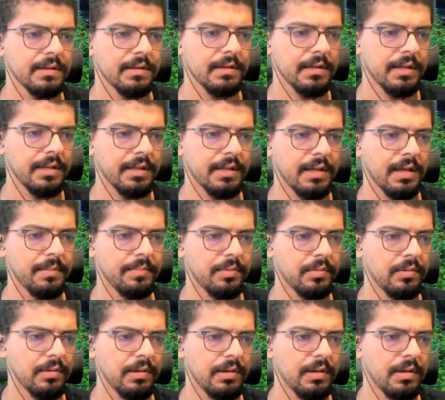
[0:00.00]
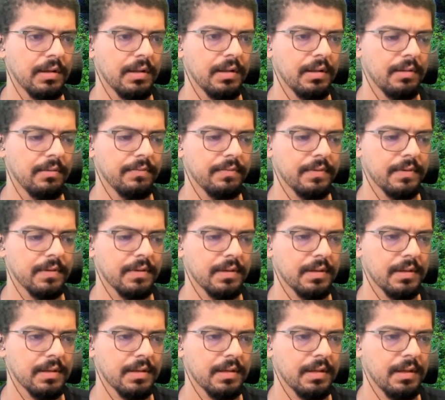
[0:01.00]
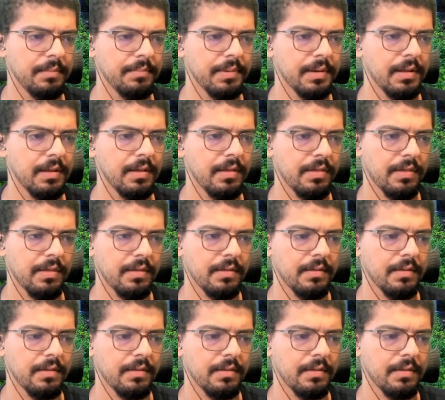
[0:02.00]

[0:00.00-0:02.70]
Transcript: a couple of companies